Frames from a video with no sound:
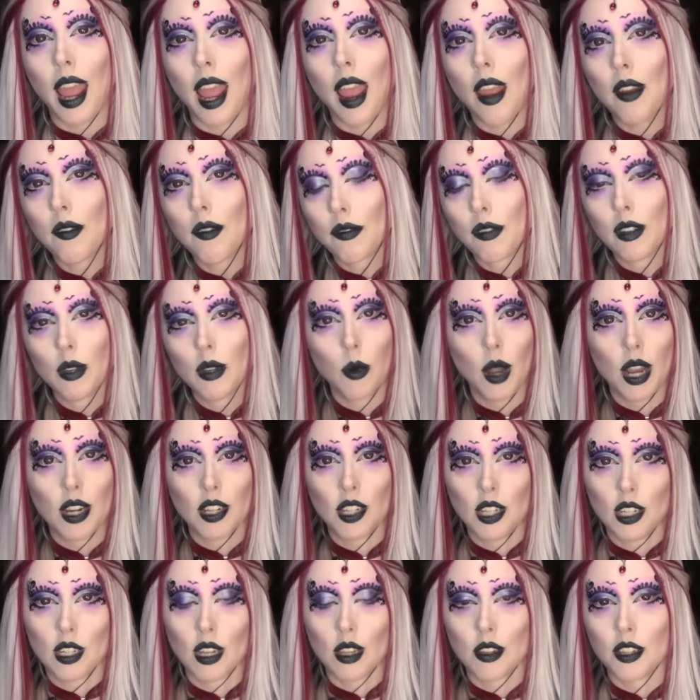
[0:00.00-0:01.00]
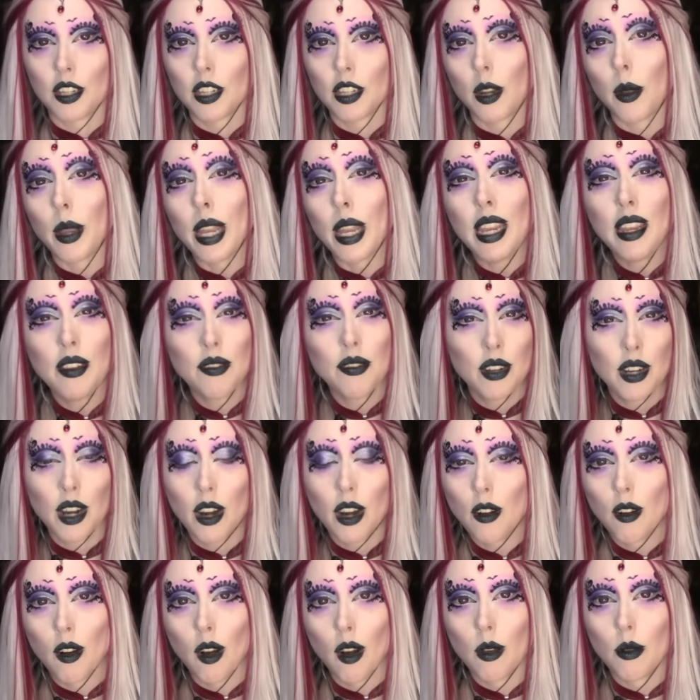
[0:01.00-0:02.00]
everywhere she turns, you know, even
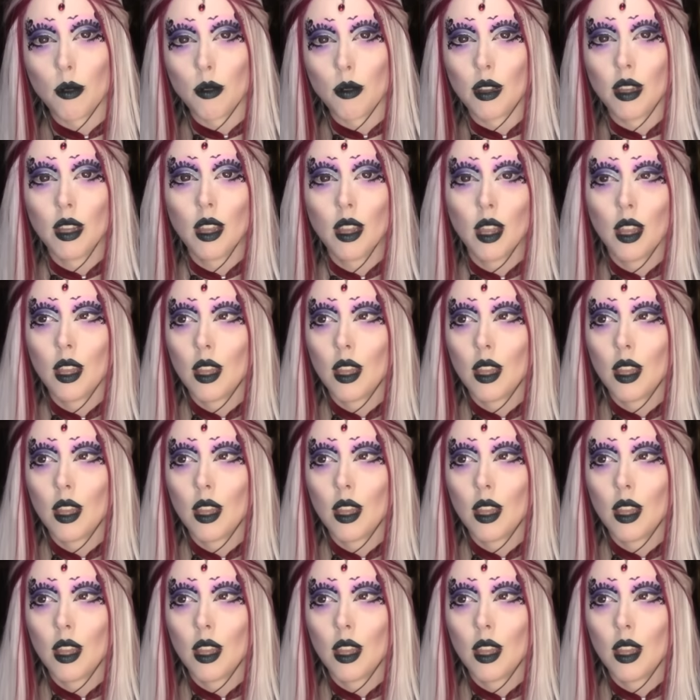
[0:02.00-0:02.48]
her own